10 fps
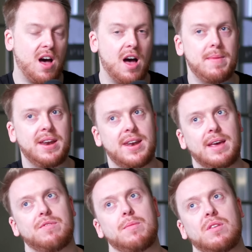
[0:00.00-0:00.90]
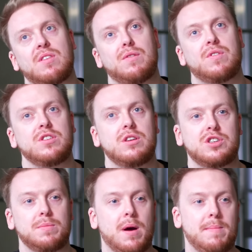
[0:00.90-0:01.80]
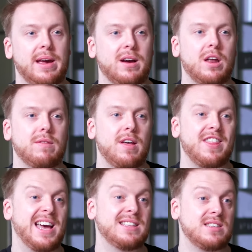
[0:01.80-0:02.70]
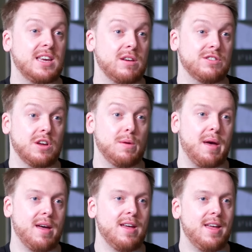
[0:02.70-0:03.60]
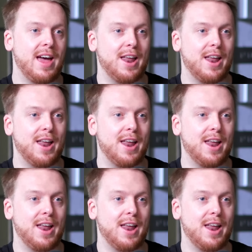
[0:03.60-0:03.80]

I made a name for myself on YouTube by being kind of like the anti YouTuber yeah.